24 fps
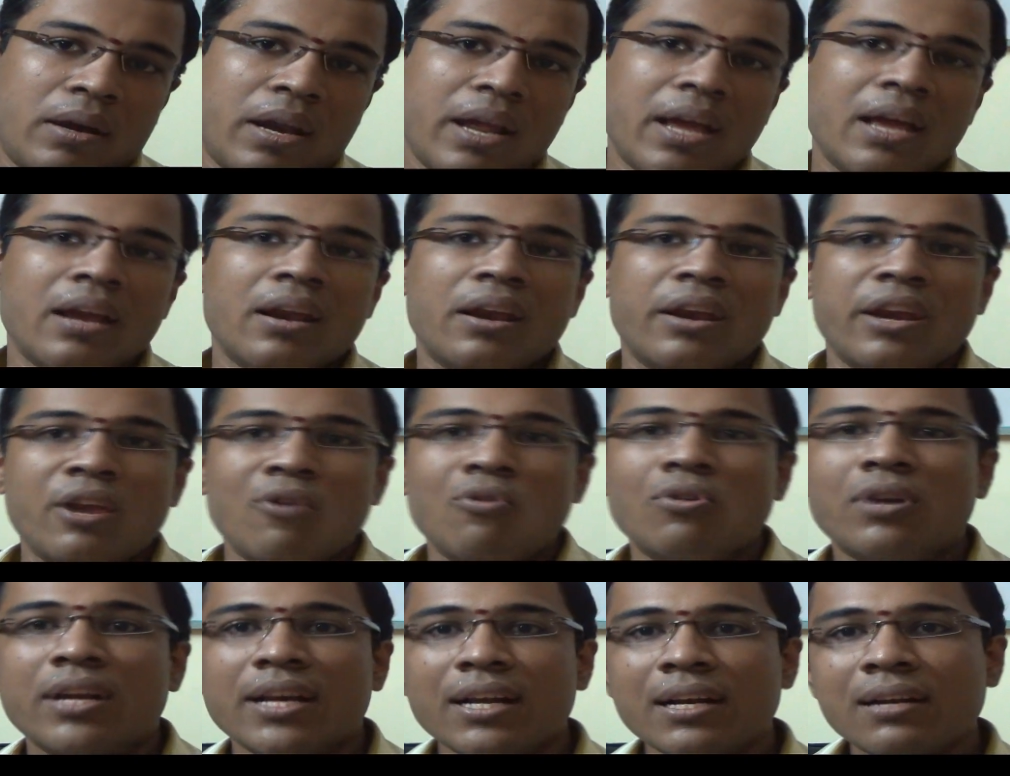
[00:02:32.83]
dear
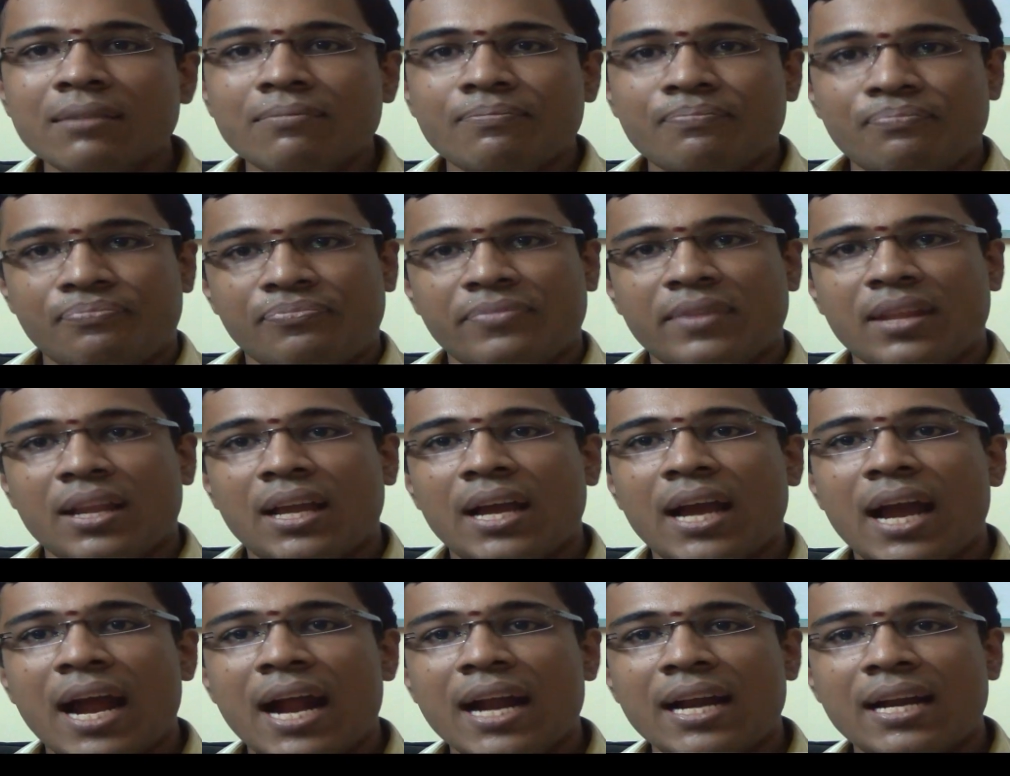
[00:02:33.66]
Newton
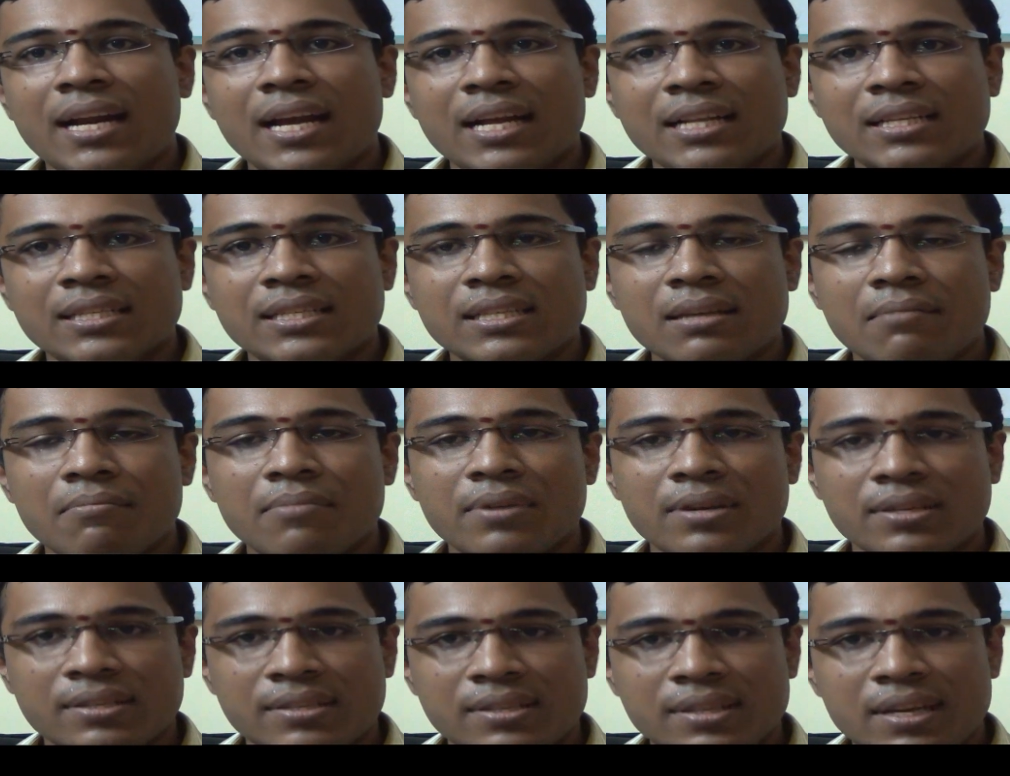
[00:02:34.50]
had done
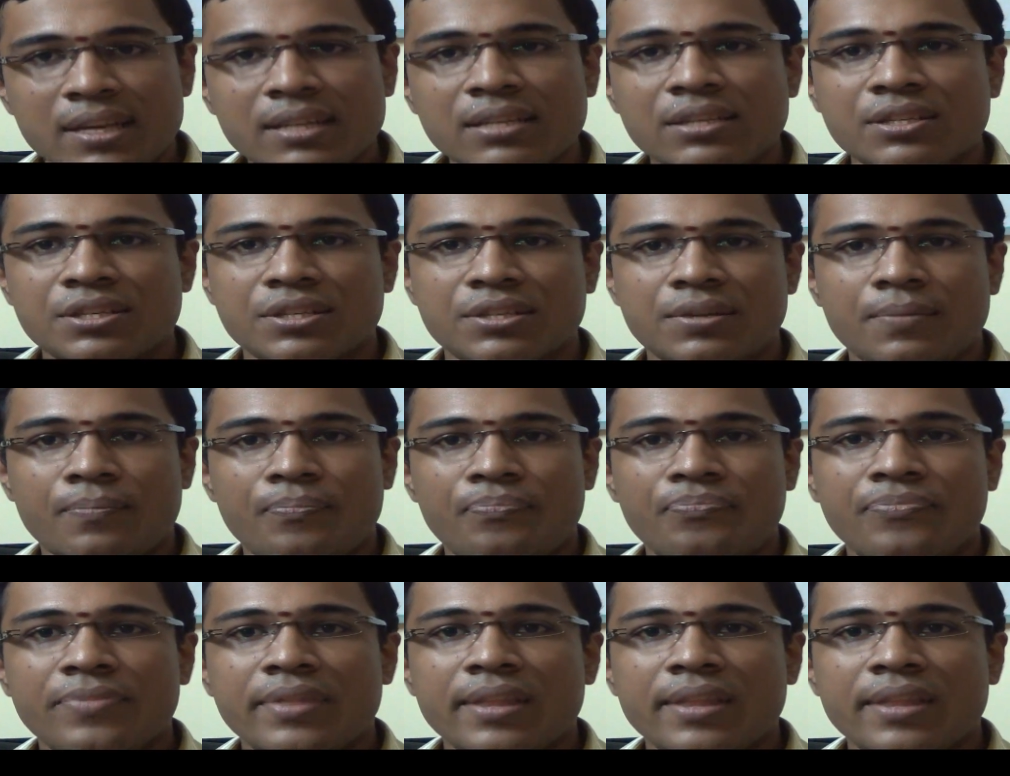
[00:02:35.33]
some research